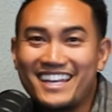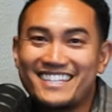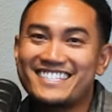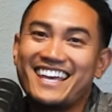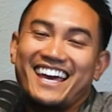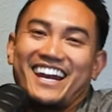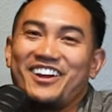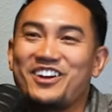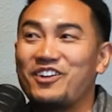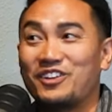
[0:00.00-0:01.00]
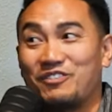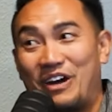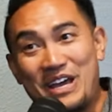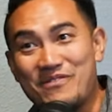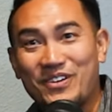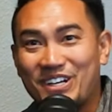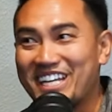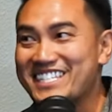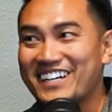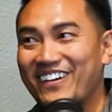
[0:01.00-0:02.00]
sense, and I know you're way more
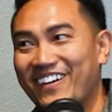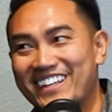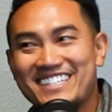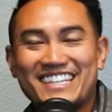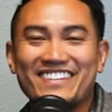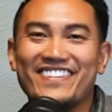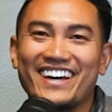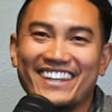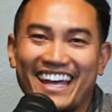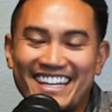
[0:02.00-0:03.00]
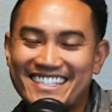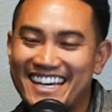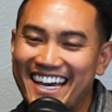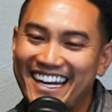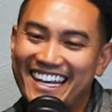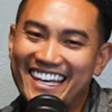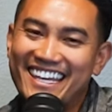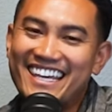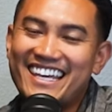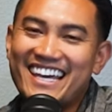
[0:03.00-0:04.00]
detail oriented than me on that side.
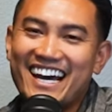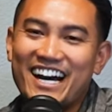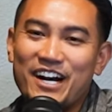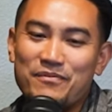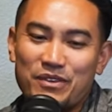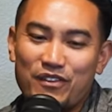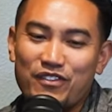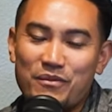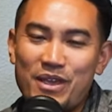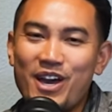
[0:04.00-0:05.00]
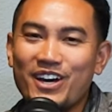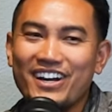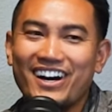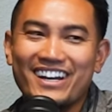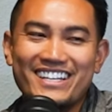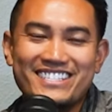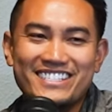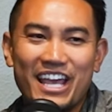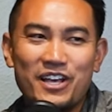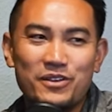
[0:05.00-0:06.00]
For me, on a
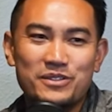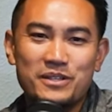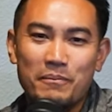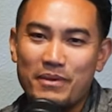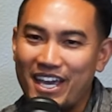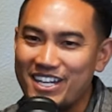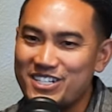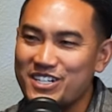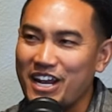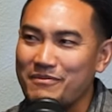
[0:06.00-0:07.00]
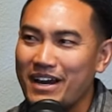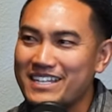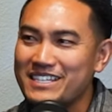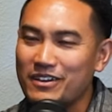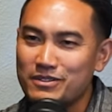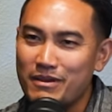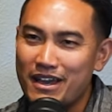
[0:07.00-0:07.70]
sales pitch and my sales